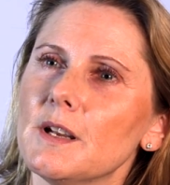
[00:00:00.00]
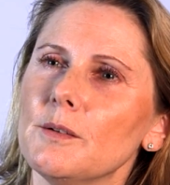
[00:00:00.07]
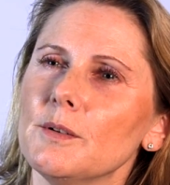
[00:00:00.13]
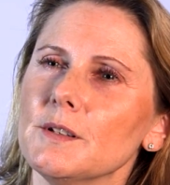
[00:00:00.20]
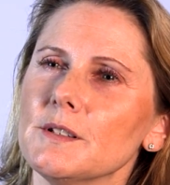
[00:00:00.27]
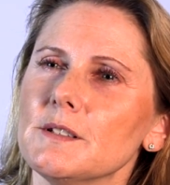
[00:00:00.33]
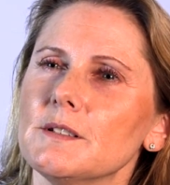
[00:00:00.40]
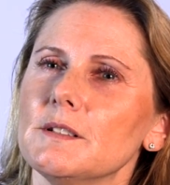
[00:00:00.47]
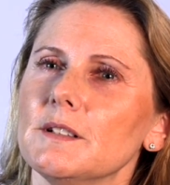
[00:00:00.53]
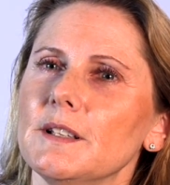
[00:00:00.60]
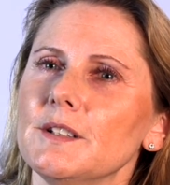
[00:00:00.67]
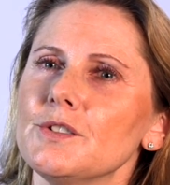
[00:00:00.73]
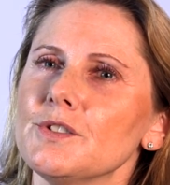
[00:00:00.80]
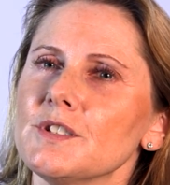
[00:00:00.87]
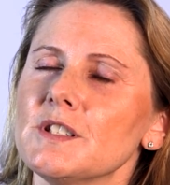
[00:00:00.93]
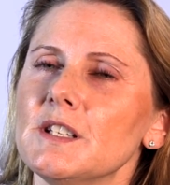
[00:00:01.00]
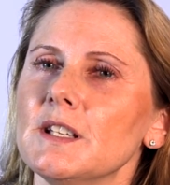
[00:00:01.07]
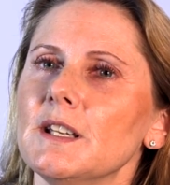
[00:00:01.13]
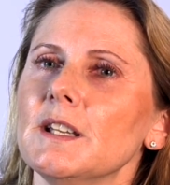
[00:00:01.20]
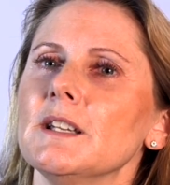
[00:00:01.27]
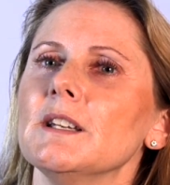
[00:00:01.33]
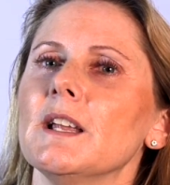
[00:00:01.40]
I was
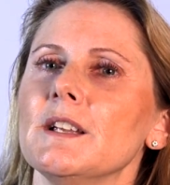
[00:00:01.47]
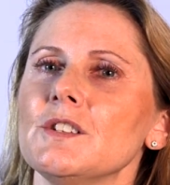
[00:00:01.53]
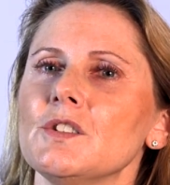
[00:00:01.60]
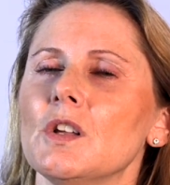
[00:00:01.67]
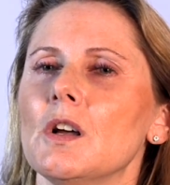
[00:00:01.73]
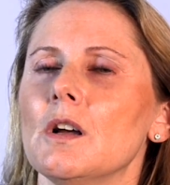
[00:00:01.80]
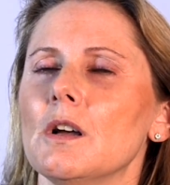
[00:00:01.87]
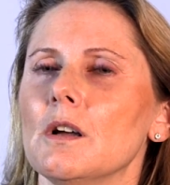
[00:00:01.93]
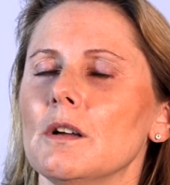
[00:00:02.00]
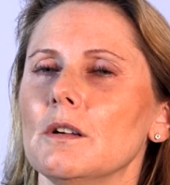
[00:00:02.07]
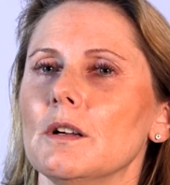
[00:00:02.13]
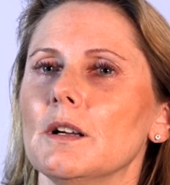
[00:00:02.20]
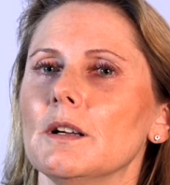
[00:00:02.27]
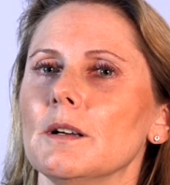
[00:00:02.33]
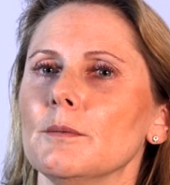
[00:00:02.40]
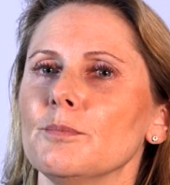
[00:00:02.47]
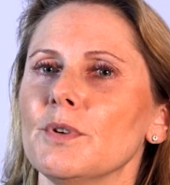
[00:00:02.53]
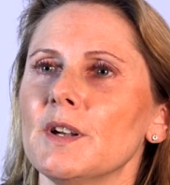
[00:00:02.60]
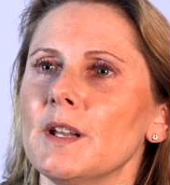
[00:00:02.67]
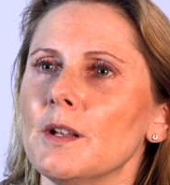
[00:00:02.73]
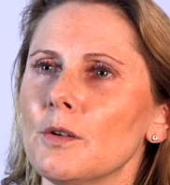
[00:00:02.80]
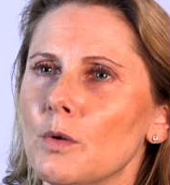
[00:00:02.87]
interested in, I saw
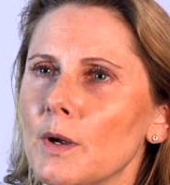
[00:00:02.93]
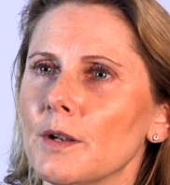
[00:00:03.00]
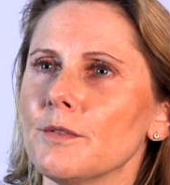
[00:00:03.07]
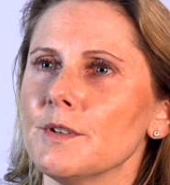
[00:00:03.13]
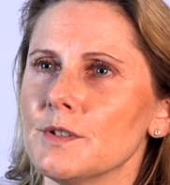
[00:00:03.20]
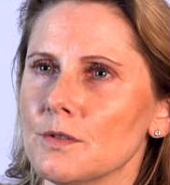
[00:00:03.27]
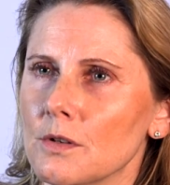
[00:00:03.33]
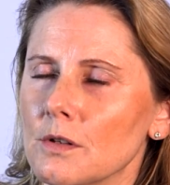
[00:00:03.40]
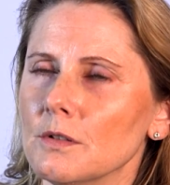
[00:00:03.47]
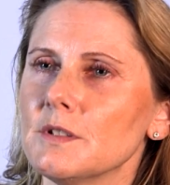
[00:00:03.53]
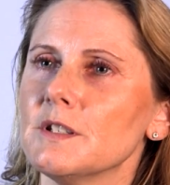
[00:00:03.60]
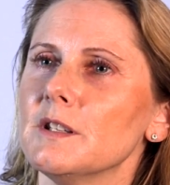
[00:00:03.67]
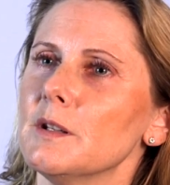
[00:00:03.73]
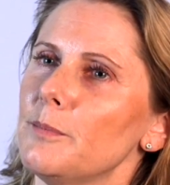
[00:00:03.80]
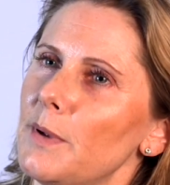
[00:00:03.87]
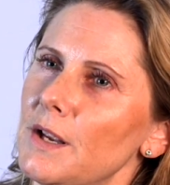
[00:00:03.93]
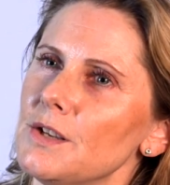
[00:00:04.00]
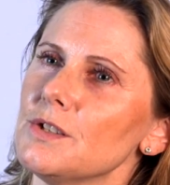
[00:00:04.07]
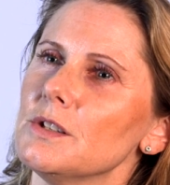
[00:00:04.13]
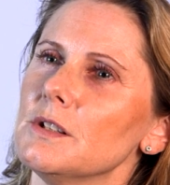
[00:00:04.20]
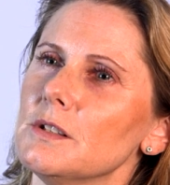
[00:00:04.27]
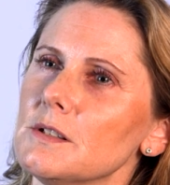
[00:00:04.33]
pretty quick results in the
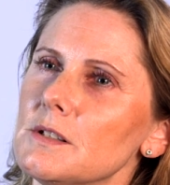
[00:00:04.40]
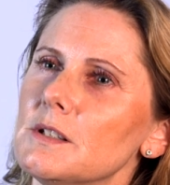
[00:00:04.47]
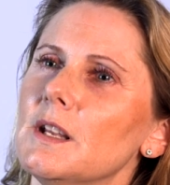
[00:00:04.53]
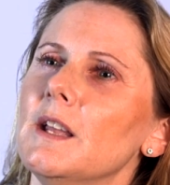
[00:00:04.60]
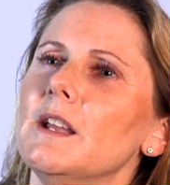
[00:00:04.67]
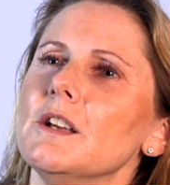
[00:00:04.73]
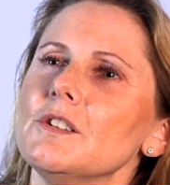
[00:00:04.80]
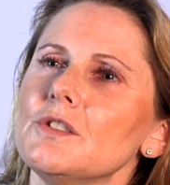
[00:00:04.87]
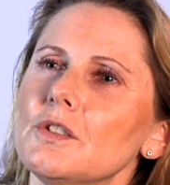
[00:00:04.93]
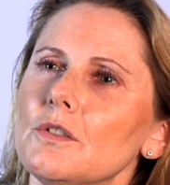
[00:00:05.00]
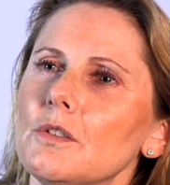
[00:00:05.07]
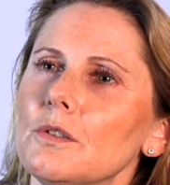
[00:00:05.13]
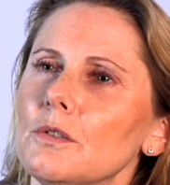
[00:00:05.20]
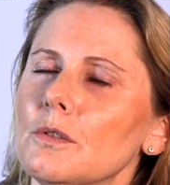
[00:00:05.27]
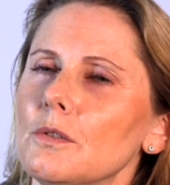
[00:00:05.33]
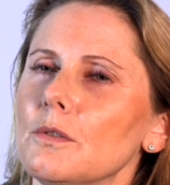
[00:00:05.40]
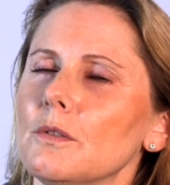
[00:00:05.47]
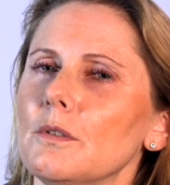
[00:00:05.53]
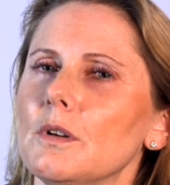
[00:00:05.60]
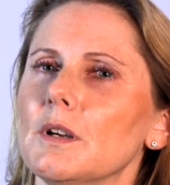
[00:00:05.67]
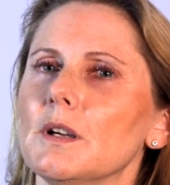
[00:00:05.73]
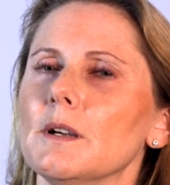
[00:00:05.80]
patients, so
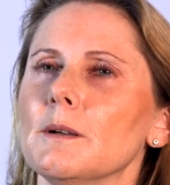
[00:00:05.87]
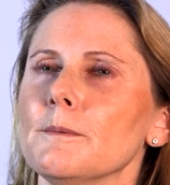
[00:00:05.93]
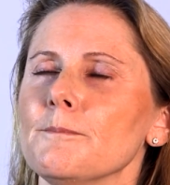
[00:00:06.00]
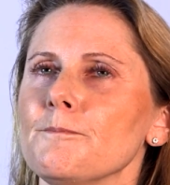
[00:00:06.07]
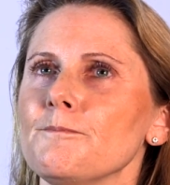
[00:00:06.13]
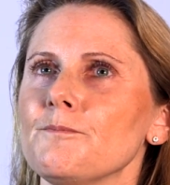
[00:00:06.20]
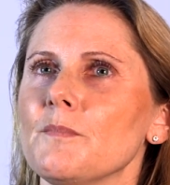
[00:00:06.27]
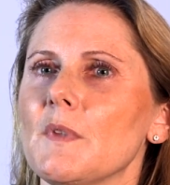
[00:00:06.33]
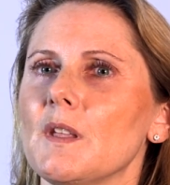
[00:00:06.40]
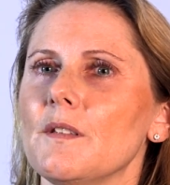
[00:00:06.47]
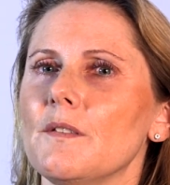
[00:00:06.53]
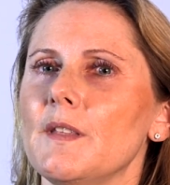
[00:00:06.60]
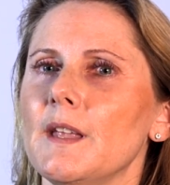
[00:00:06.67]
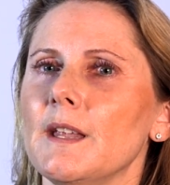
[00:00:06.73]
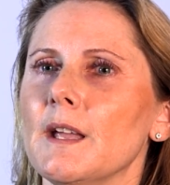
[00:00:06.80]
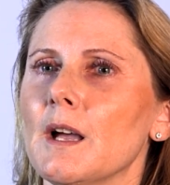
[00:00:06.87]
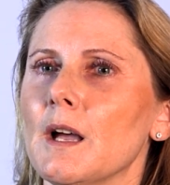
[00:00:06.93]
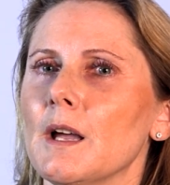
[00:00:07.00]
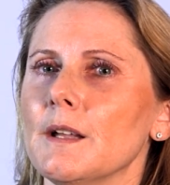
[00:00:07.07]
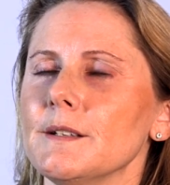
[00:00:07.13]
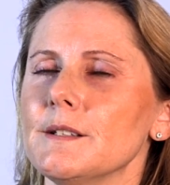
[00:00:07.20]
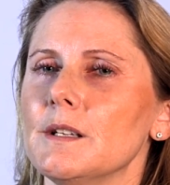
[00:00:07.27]
they
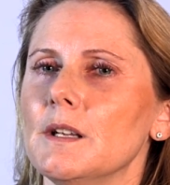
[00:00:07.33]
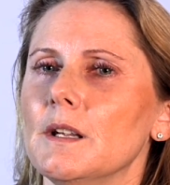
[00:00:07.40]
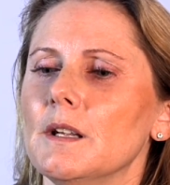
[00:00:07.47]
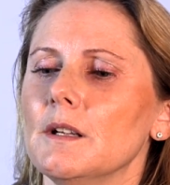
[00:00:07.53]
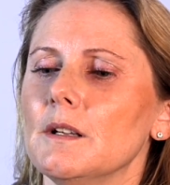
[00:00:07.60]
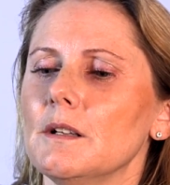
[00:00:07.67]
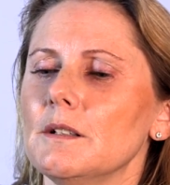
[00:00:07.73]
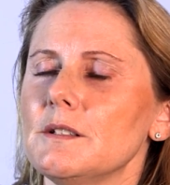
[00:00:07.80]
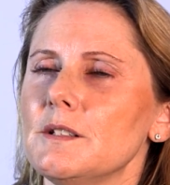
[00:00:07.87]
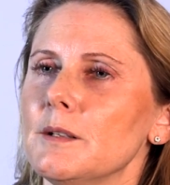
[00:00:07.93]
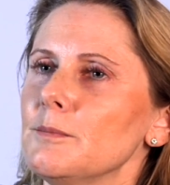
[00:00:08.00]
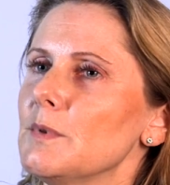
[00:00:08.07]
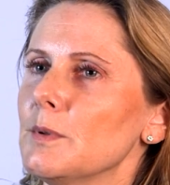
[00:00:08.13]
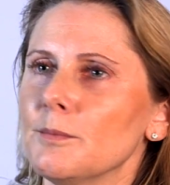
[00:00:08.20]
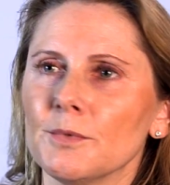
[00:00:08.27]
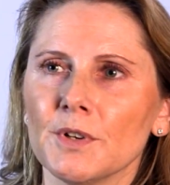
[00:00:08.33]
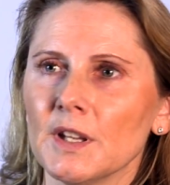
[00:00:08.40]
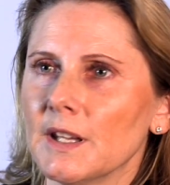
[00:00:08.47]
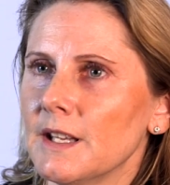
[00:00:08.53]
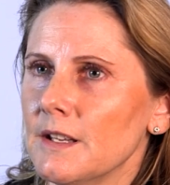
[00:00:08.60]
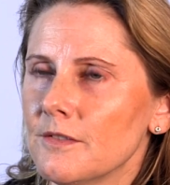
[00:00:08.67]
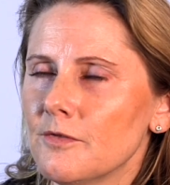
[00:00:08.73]
got symptom
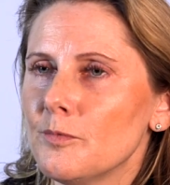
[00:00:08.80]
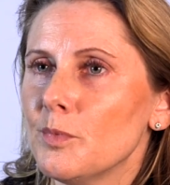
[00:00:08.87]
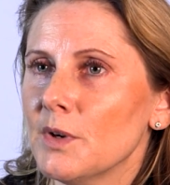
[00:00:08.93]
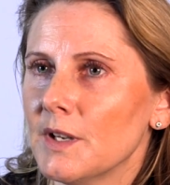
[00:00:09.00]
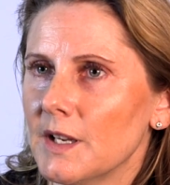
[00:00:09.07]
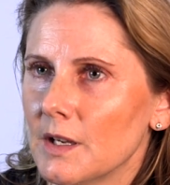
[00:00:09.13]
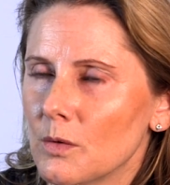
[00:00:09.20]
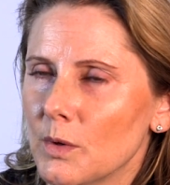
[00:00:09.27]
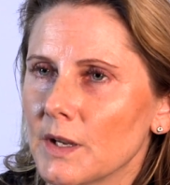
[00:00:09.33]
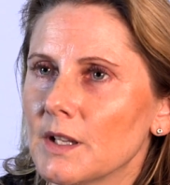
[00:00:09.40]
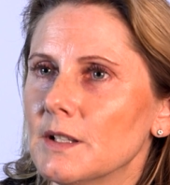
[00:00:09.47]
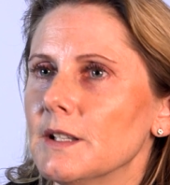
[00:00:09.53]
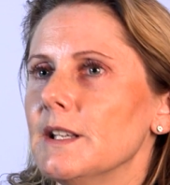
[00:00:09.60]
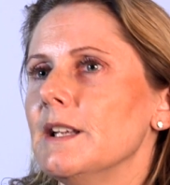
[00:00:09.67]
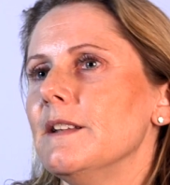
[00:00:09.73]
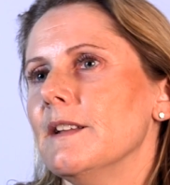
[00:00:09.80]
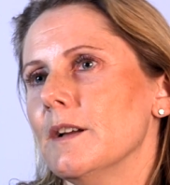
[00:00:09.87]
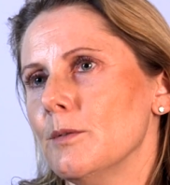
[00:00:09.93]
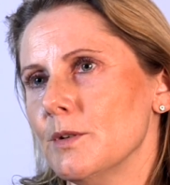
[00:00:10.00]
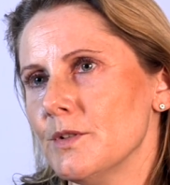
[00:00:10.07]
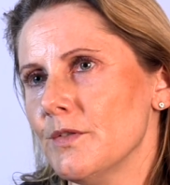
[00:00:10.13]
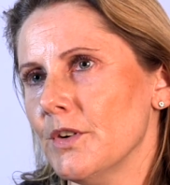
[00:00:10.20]
relief pretty quickly, and
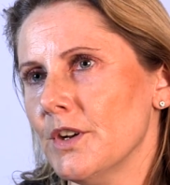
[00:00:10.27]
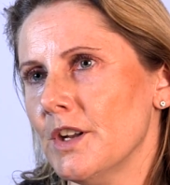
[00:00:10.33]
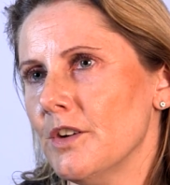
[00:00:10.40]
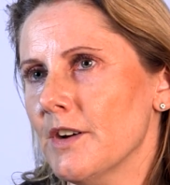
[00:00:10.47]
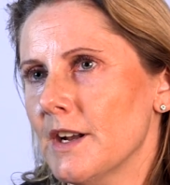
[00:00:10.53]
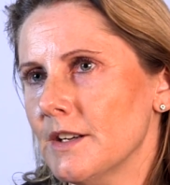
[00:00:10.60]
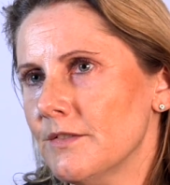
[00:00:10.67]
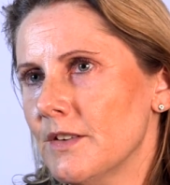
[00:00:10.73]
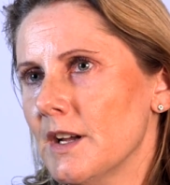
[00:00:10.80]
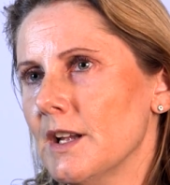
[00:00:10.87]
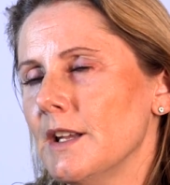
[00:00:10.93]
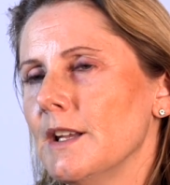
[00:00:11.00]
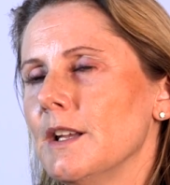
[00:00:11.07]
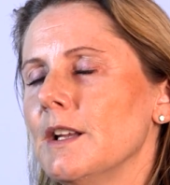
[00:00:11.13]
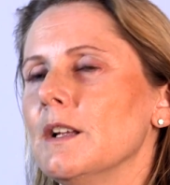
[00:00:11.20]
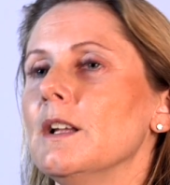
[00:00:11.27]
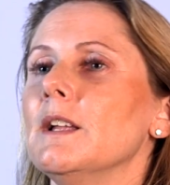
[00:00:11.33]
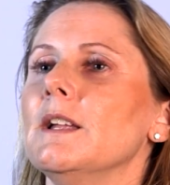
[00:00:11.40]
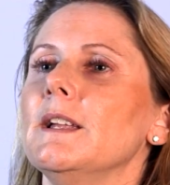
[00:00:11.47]
that was very gratifying.